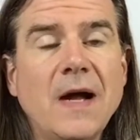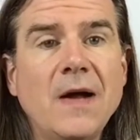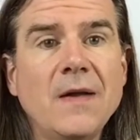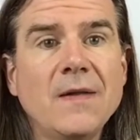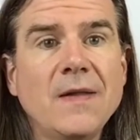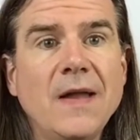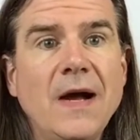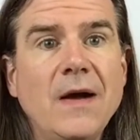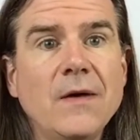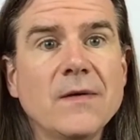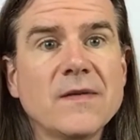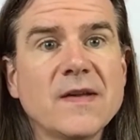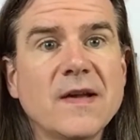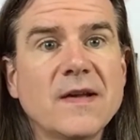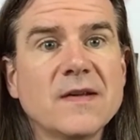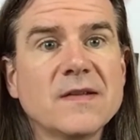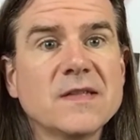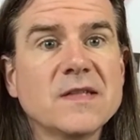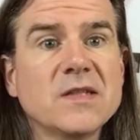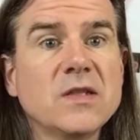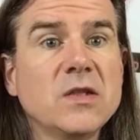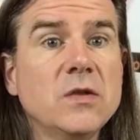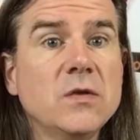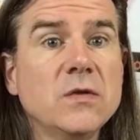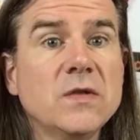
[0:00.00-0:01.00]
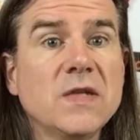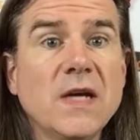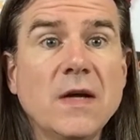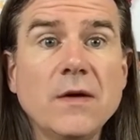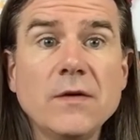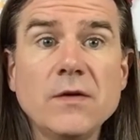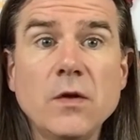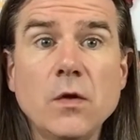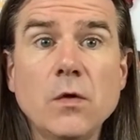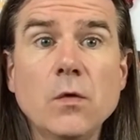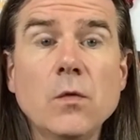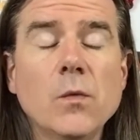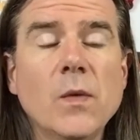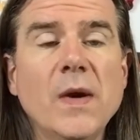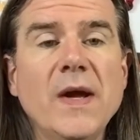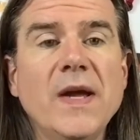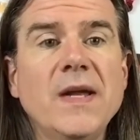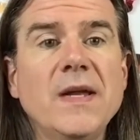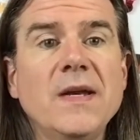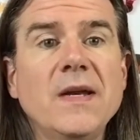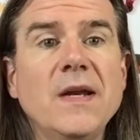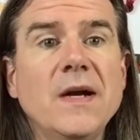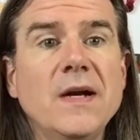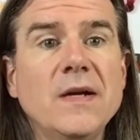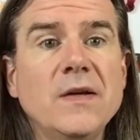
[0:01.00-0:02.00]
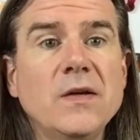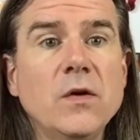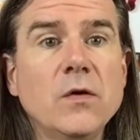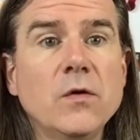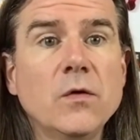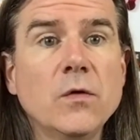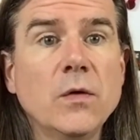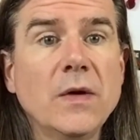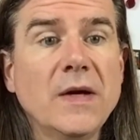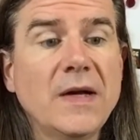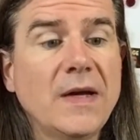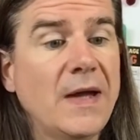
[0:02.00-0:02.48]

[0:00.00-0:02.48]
allows us to tell you when a new